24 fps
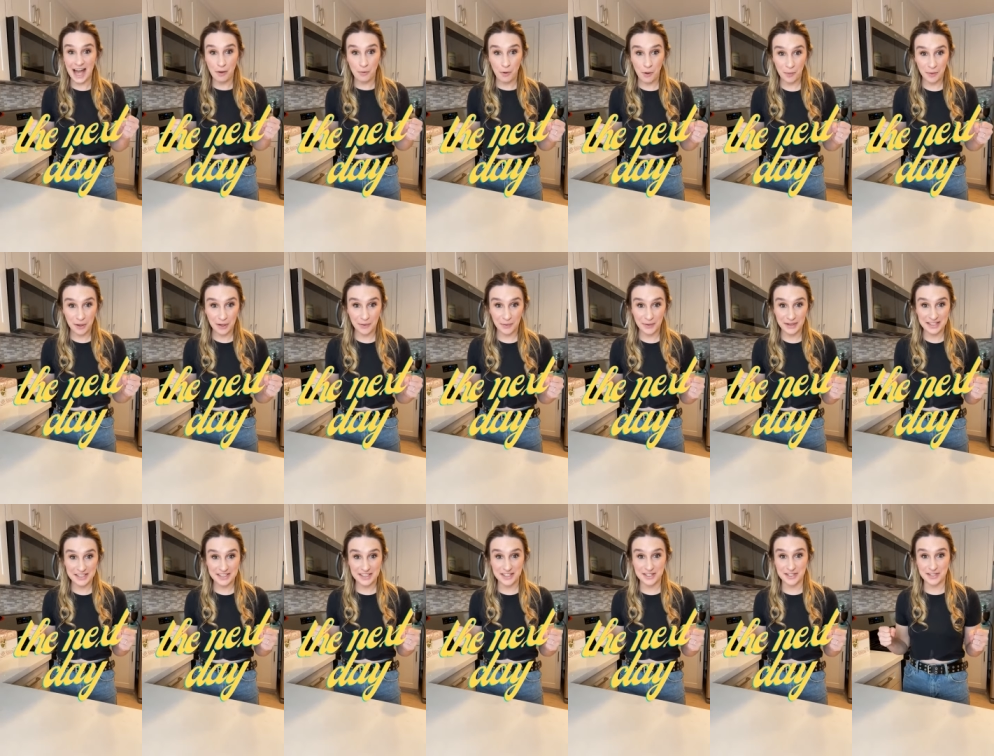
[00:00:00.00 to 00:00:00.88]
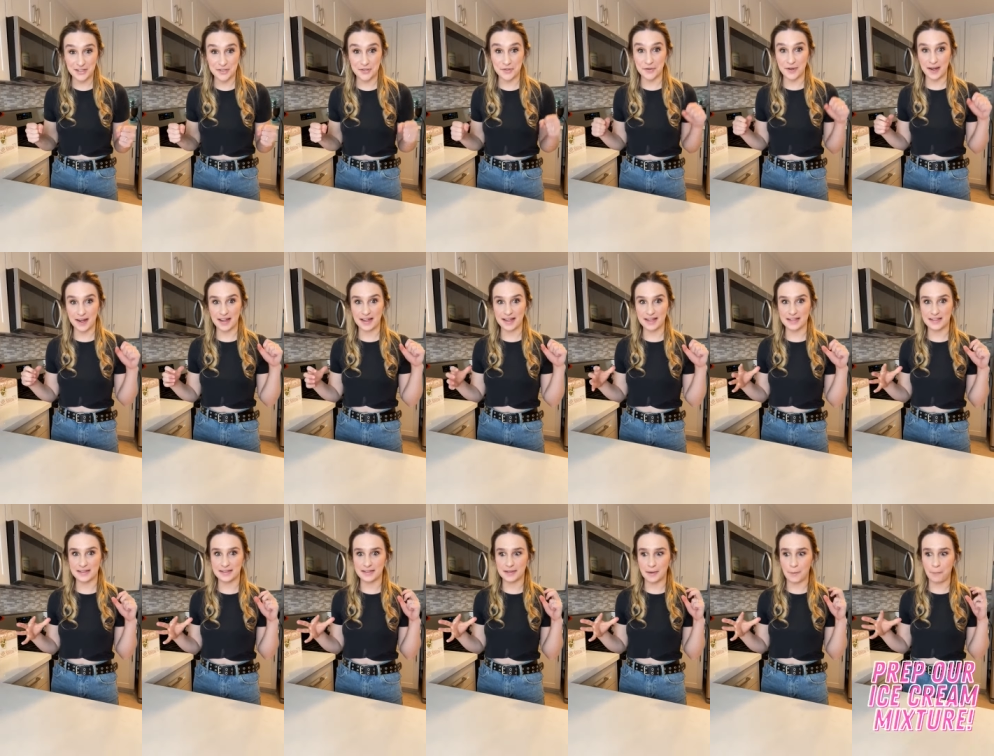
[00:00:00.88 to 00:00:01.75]
what we're going to do is
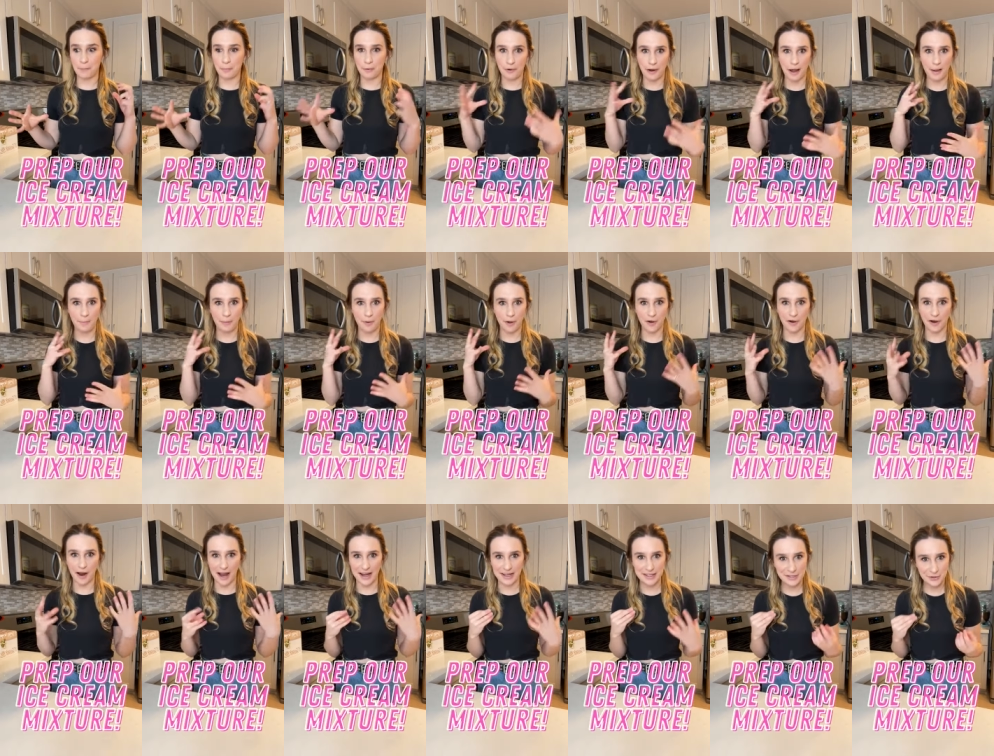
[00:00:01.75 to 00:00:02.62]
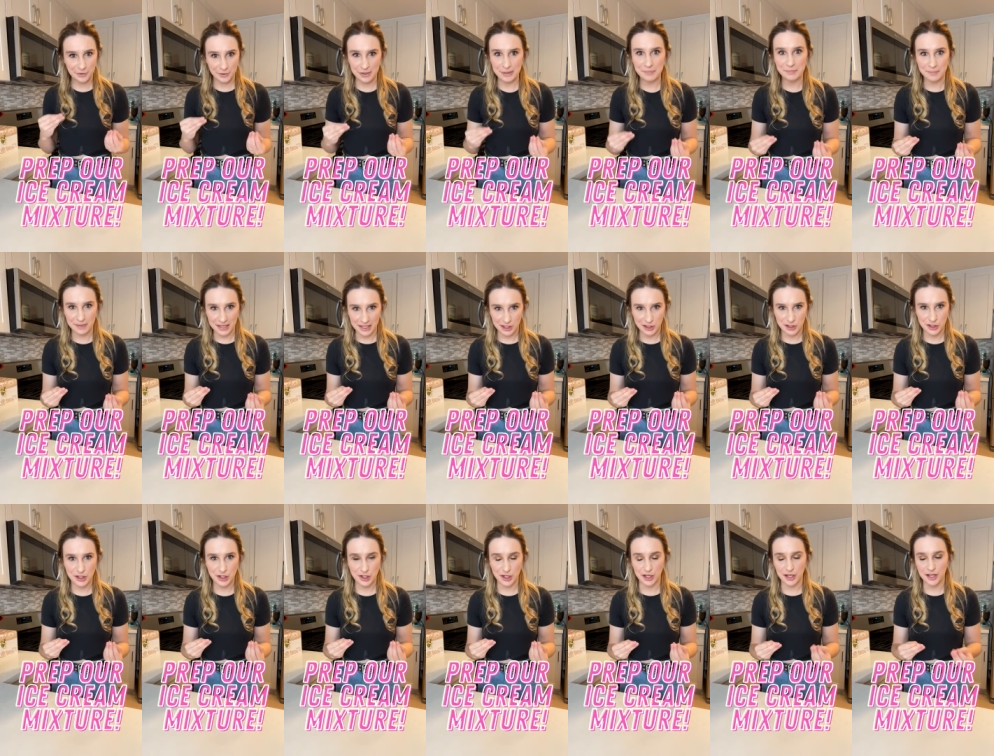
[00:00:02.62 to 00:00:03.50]
prep our ice cream
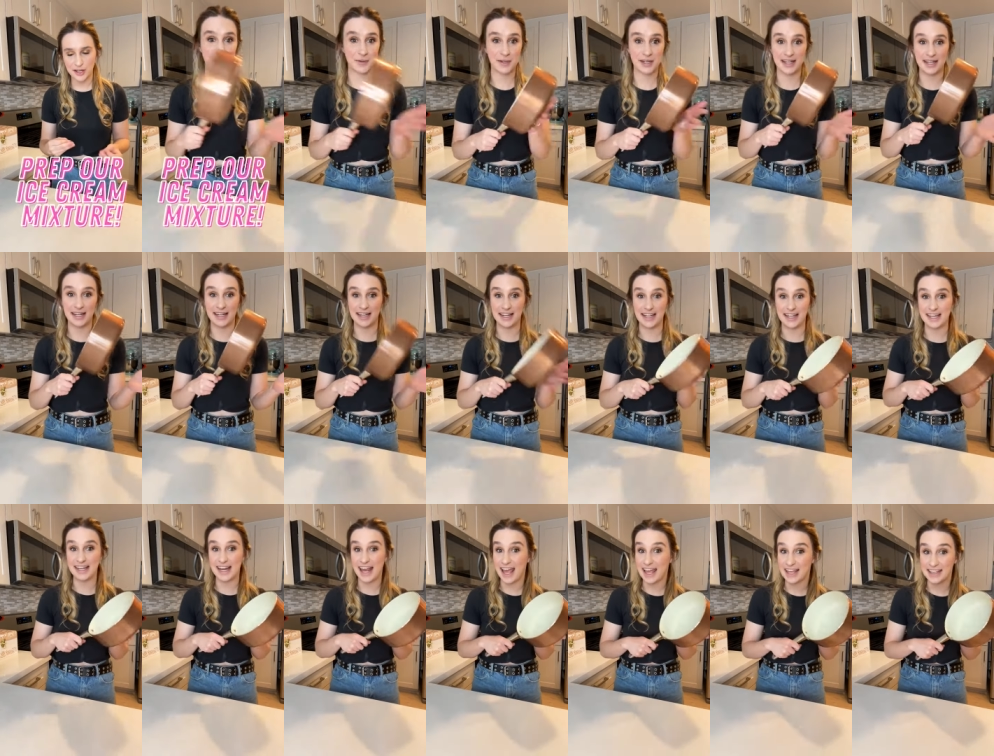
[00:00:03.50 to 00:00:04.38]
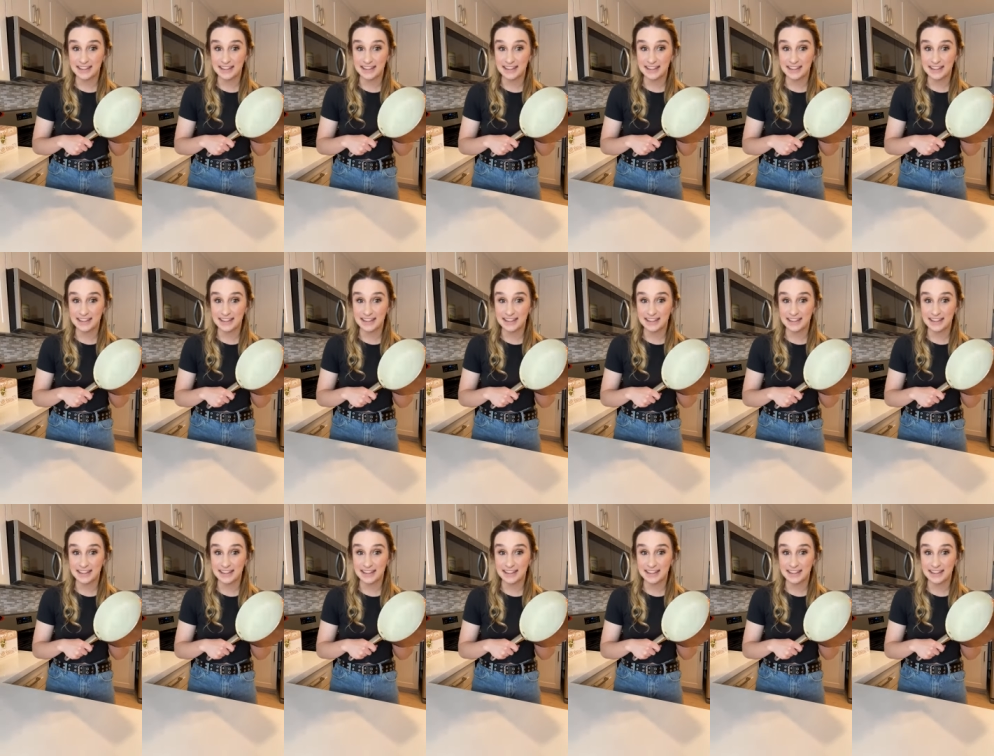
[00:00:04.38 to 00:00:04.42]
mixture. We're gonna need a